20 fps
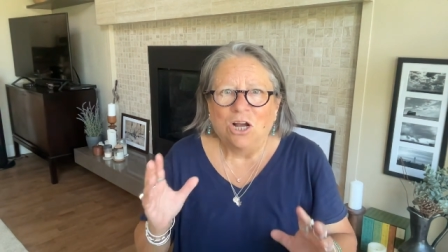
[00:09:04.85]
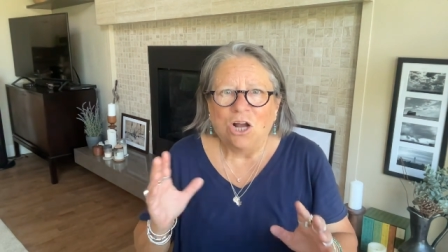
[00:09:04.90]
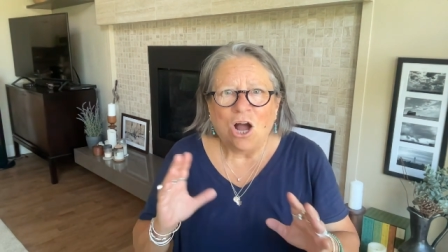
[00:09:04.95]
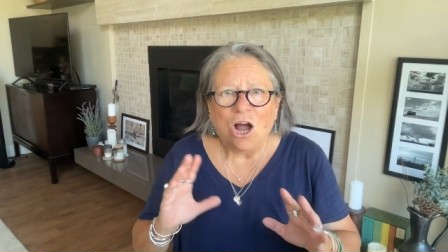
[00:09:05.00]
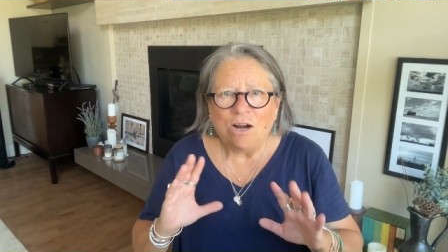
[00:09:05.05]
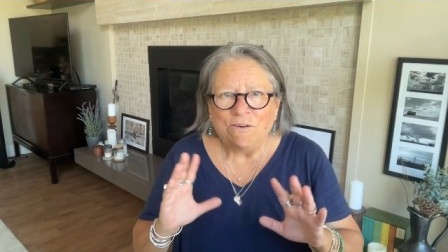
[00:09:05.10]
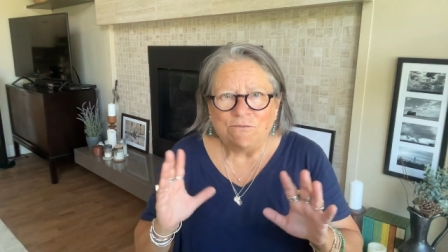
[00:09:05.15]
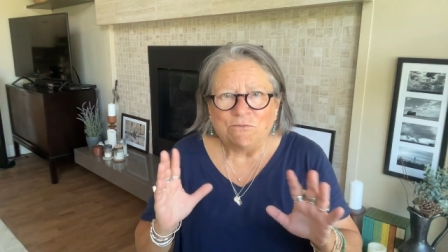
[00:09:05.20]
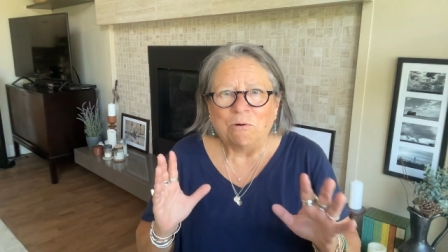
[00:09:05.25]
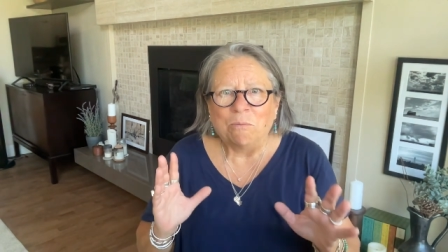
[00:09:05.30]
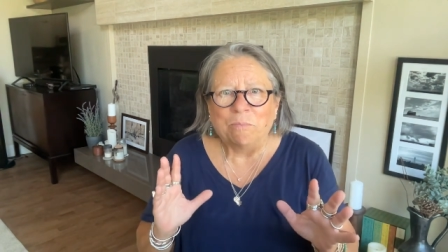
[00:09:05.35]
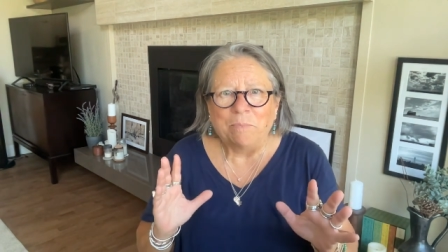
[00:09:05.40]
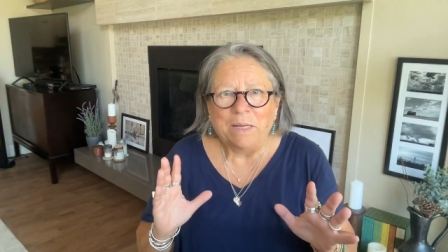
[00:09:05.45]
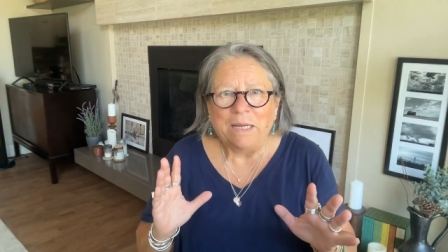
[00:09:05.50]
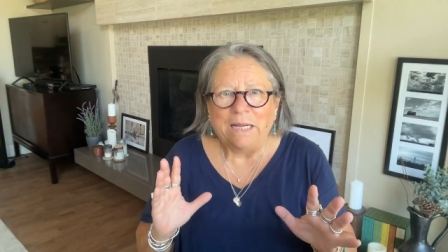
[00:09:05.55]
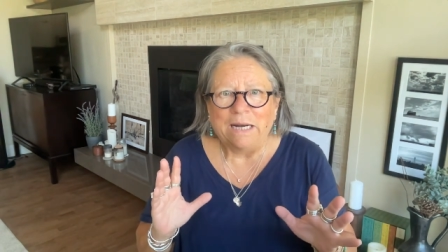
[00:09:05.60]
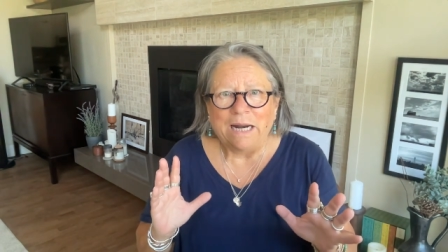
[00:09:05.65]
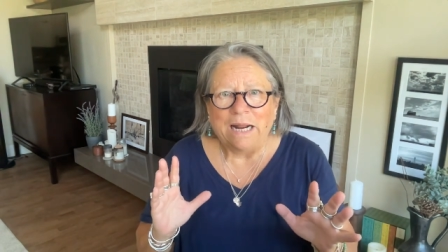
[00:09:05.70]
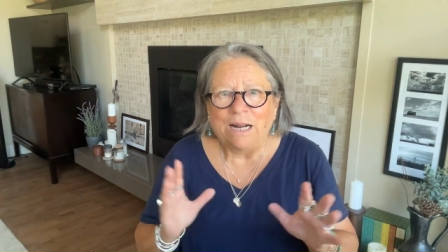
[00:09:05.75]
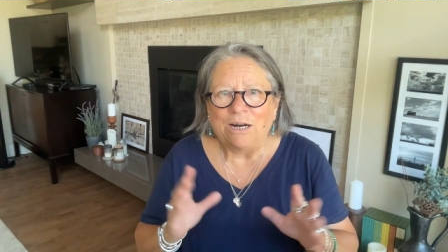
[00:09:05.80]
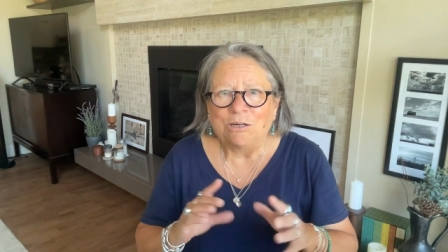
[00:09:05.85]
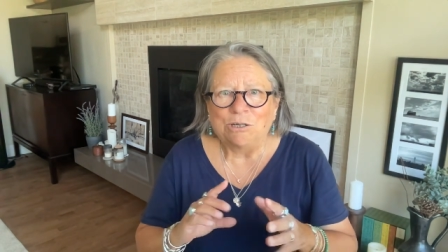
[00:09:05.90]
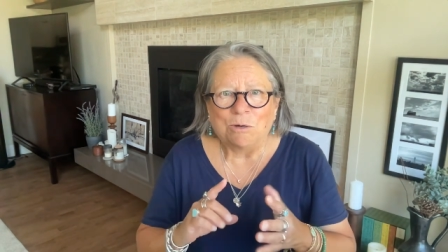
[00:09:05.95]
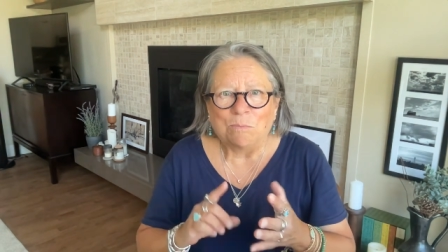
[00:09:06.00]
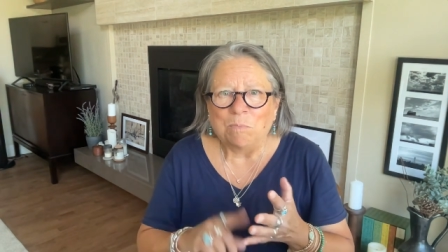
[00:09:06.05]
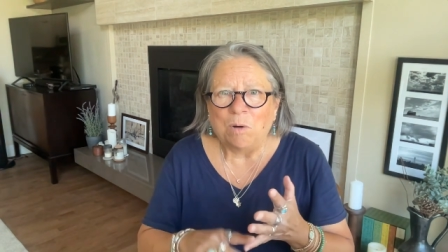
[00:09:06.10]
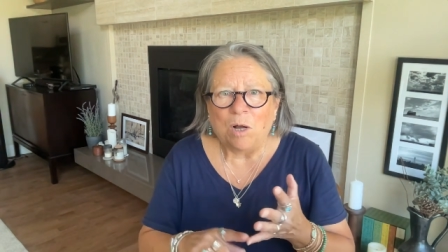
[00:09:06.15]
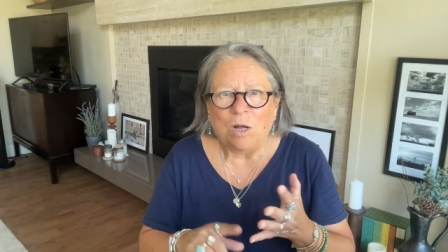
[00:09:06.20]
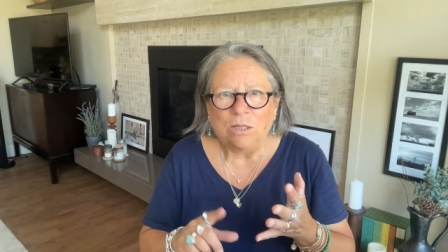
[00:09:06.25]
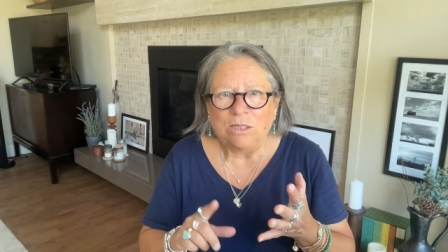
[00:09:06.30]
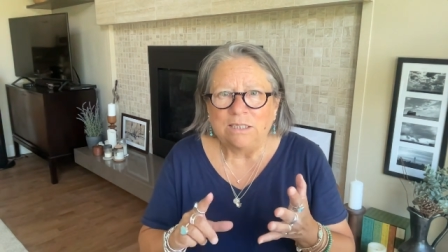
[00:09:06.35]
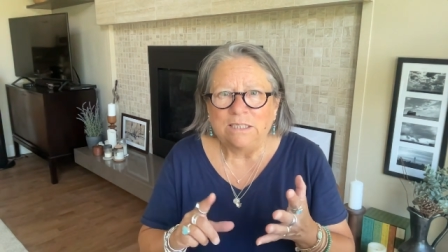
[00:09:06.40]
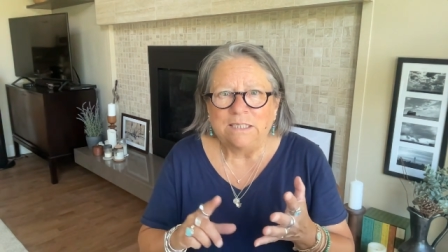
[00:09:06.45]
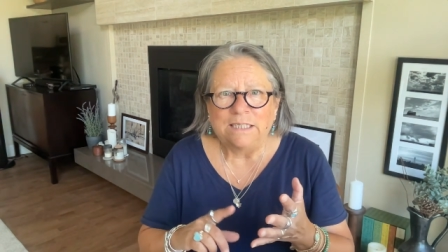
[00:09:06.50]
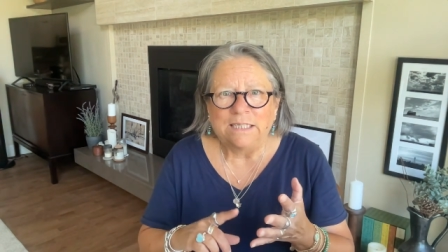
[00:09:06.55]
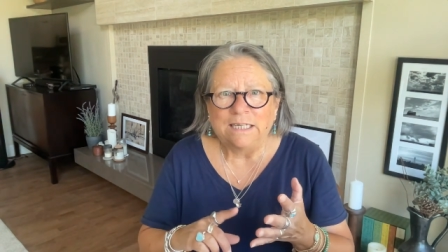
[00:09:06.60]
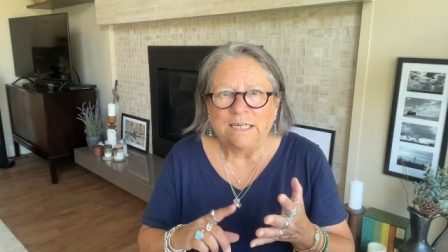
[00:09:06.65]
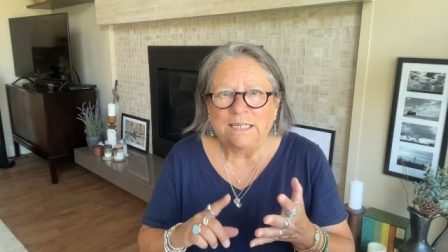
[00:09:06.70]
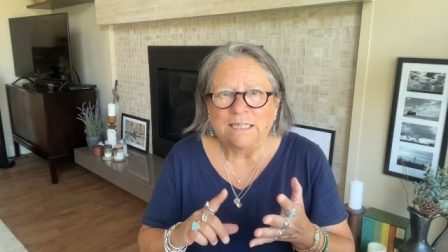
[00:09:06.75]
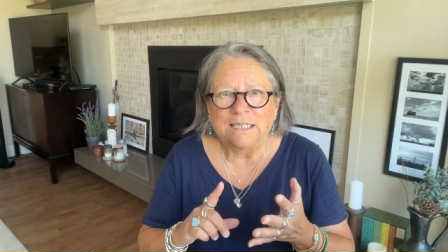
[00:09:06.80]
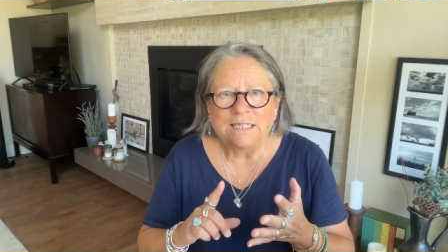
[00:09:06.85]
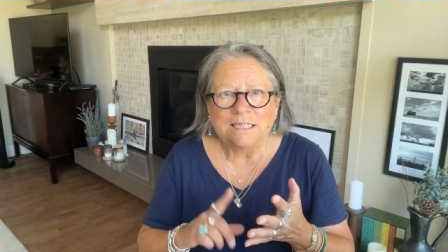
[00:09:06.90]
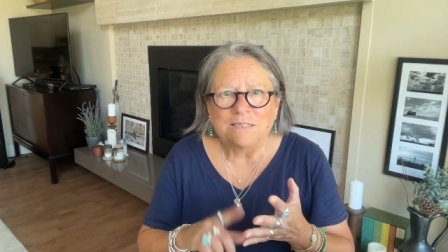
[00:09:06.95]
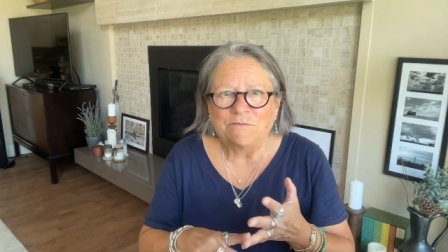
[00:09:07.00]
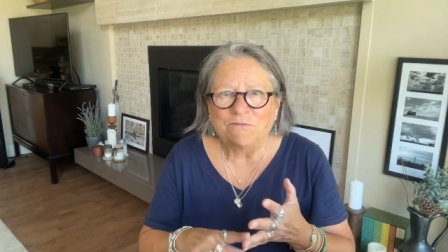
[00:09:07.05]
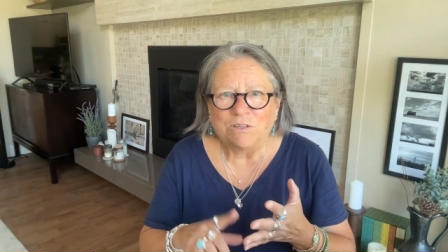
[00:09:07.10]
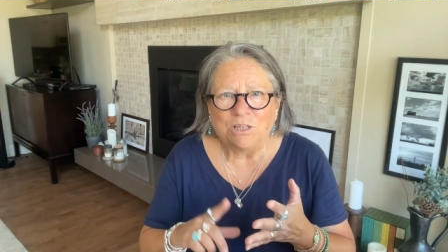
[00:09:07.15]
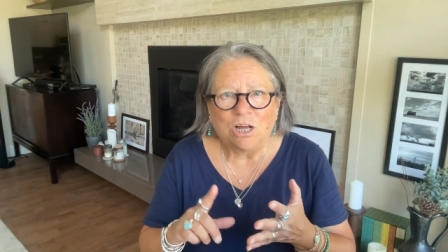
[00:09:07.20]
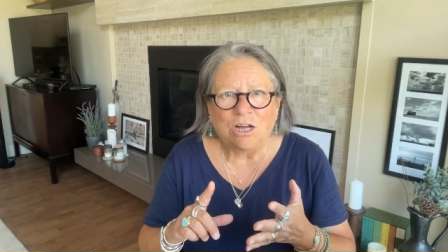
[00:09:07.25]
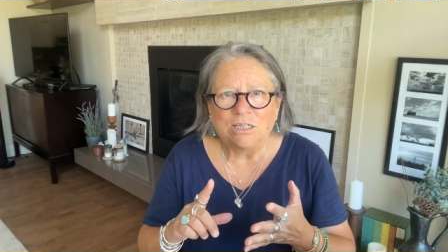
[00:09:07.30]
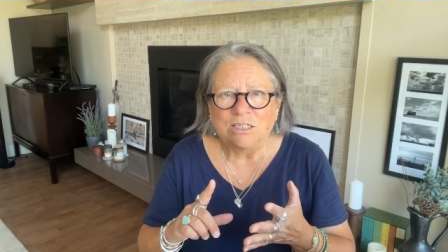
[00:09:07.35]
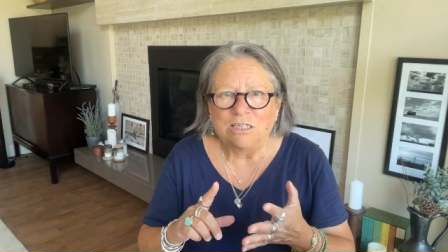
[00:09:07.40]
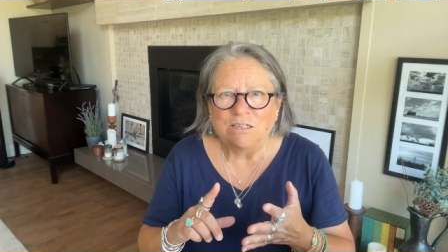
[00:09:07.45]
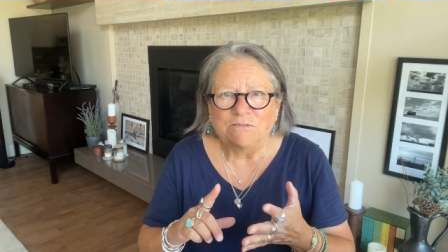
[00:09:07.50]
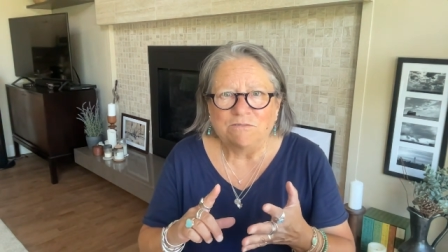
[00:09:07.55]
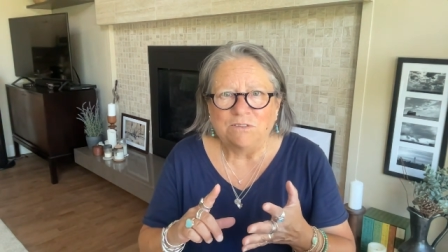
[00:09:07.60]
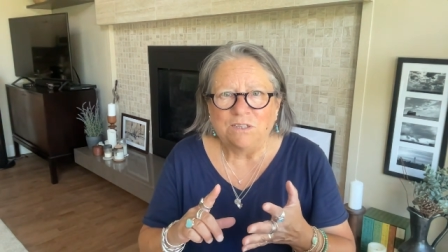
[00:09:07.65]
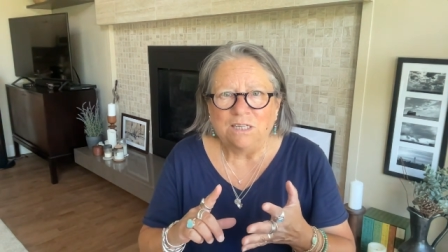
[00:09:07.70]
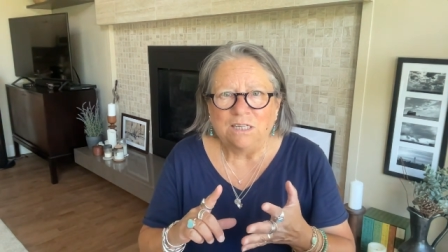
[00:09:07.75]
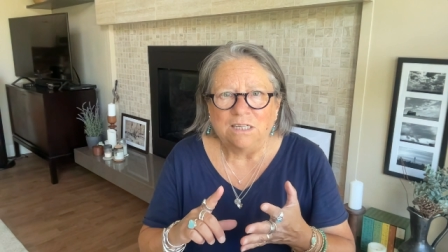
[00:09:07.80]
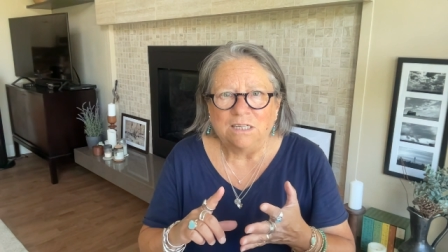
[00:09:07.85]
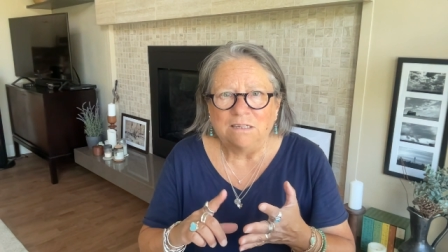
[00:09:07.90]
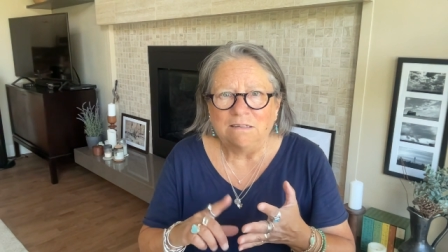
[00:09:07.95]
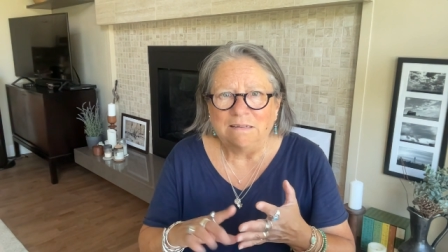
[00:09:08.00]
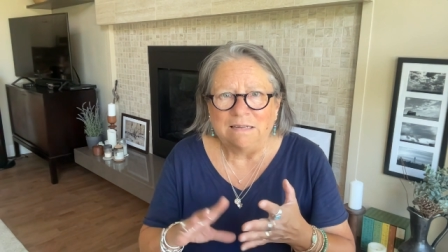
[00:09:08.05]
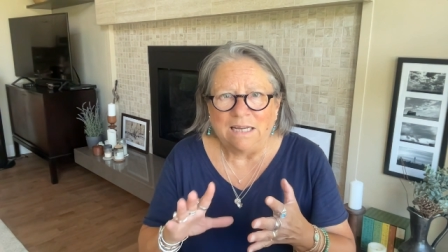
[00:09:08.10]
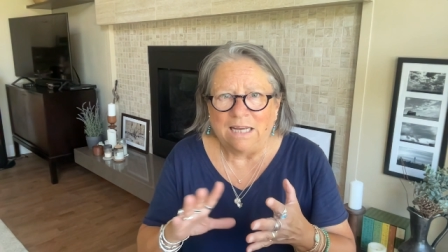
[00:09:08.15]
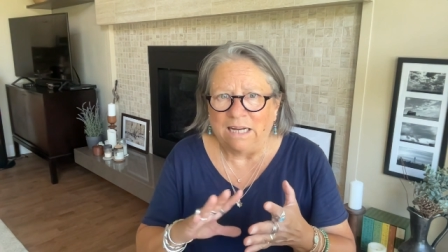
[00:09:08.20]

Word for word: god forbid enter politics philosophy